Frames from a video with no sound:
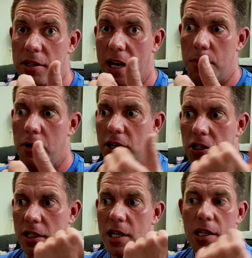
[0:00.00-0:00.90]

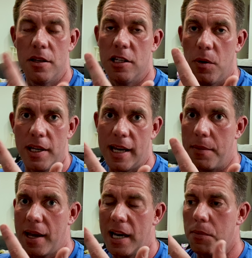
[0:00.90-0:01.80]
calibration, there's no in-game
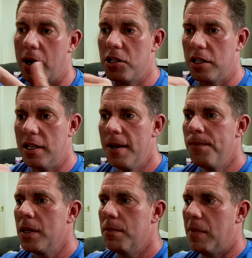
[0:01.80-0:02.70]
calibration,
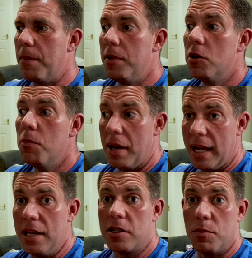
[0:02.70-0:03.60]
maybe there'll
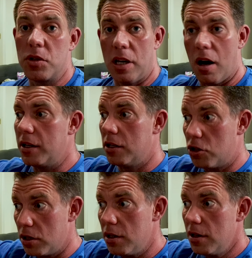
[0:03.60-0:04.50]
be some
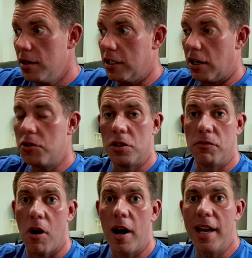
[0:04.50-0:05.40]
sliders, to the
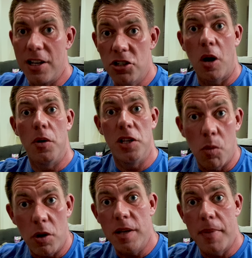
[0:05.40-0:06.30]
right here showing you
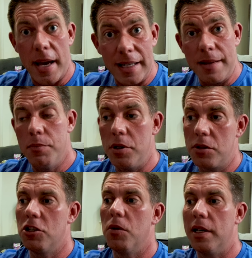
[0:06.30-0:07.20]
what your pedal input's
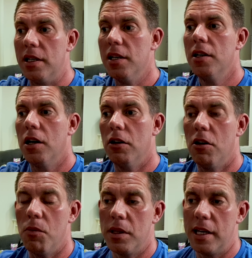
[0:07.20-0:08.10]
doing
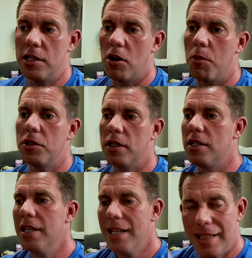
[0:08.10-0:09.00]
along with these options.
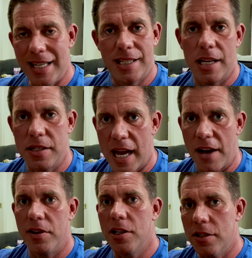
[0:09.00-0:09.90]
This doesn't
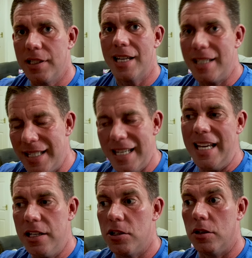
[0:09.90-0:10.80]
have it because it doesn't
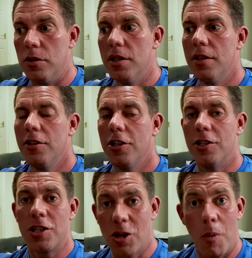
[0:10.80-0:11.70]
need to, because
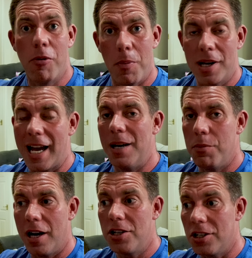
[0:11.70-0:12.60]
it's got proper
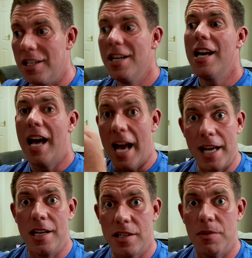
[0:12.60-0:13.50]
calibration
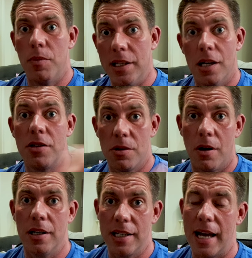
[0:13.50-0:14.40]
and it's in Windows, so I
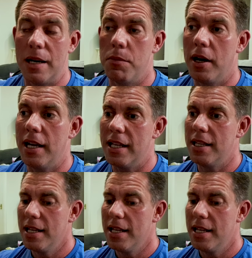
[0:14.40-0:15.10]
can calibrate it